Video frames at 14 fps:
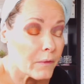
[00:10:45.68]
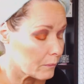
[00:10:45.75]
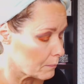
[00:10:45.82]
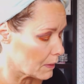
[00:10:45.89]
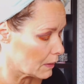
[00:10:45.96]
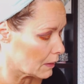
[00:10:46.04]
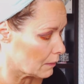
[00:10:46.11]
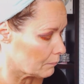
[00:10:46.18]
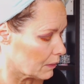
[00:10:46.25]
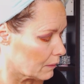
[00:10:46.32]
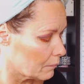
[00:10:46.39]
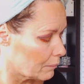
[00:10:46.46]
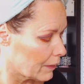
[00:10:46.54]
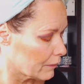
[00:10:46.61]
This may not
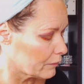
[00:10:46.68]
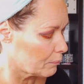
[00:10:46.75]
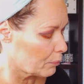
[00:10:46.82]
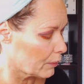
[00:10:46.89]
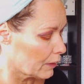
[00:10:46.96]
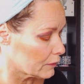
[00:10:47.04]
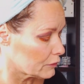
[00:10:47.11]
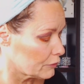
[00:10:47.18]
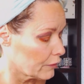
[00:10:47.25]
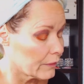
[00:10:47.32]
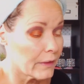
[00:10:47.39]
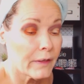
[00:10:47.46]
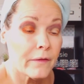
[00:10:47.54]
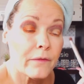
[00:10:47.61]
be the best brush
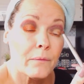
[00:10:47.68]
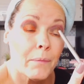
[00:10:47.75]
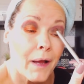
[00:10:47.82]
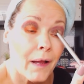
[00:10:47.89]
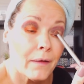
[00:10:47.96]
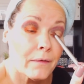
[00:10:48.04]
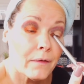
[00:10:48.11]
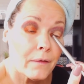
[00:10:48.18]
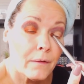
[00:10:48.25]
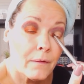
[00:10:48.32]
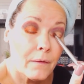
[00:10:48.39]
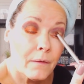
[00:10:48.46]
for this, but